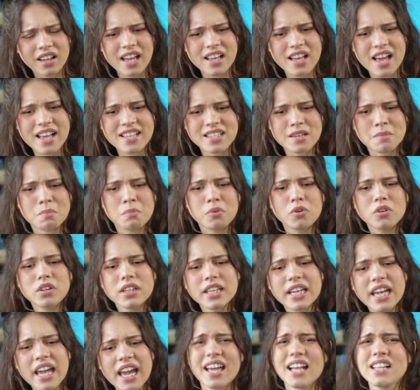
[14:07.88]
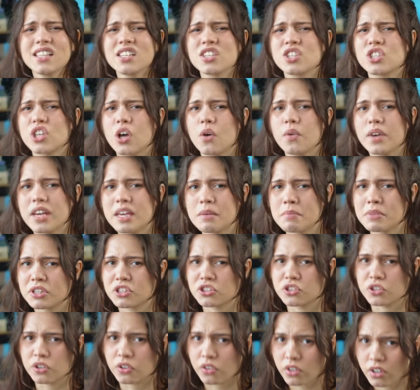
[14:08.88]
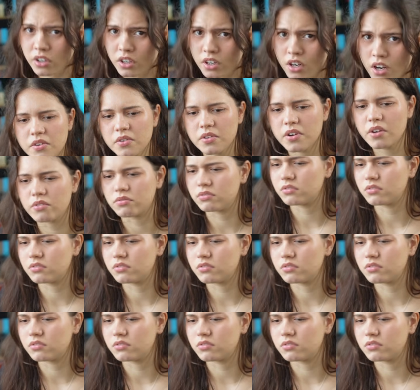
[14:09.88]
as a bully. That's so immature. No,